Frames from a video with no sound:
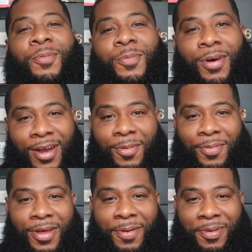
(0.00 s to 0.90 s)
What up,
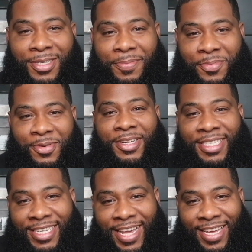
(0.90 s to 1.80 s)
what up? It's your boy
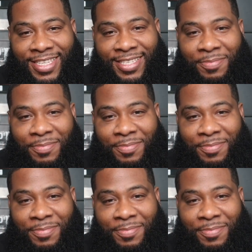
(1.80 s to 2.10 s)
Shakes,